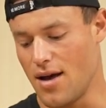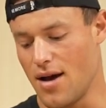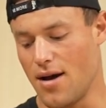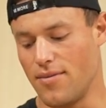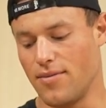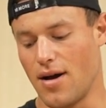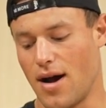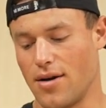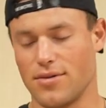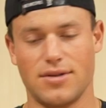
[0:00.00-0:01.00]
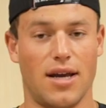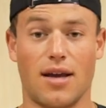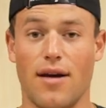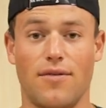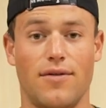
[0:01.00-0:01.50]
I don't
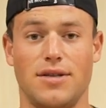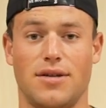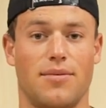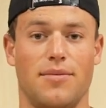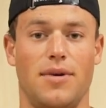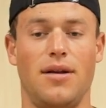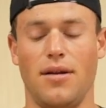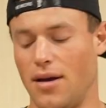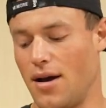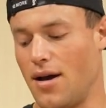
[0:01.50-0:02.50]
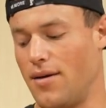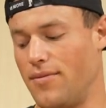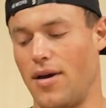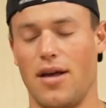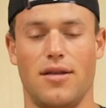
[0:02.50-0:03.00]
take every supplement,
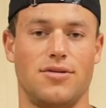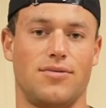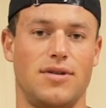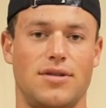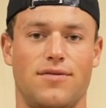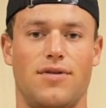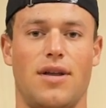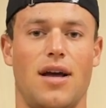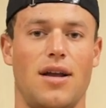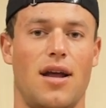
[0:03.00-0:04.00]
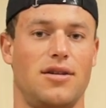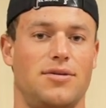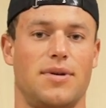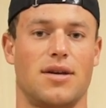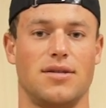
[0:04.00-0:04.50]
and there's a reason for that, and
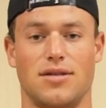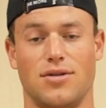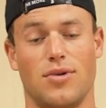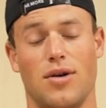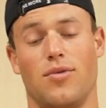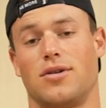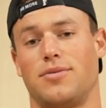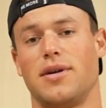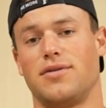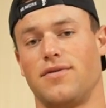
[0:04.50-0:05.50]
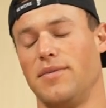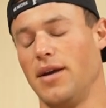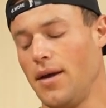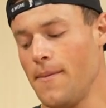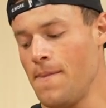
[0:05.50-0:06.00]
it's because this is what works best for
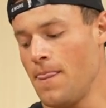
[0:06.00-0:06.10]
me.